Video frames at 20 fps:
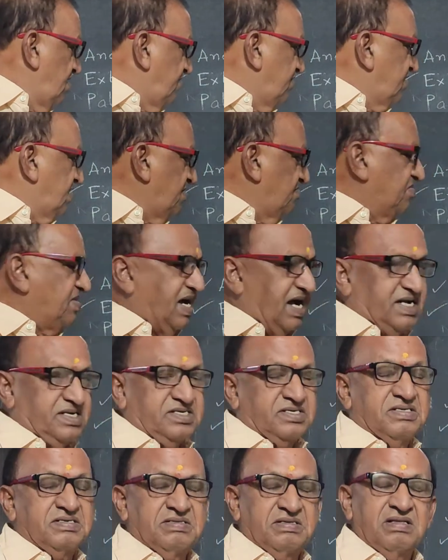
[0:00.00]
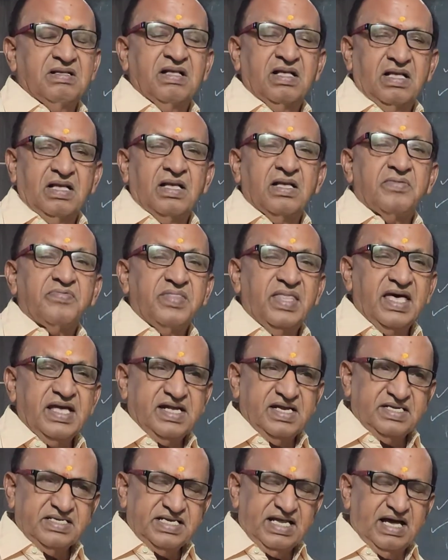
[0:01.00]
From that, they
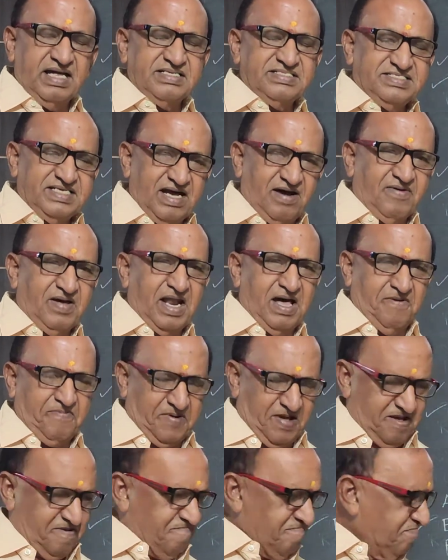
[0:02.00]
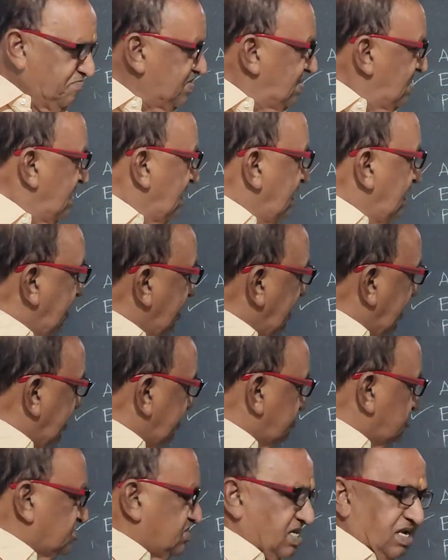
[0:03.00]
can develop
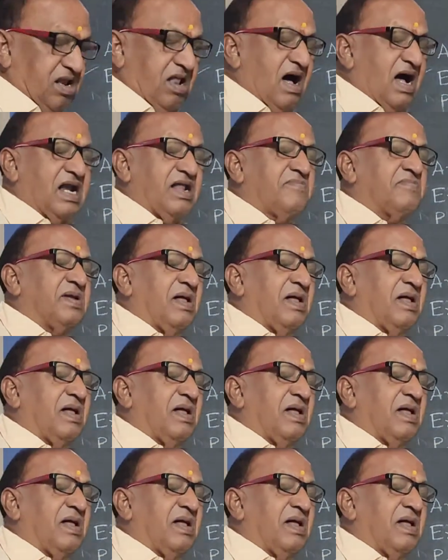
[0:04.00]
a lot of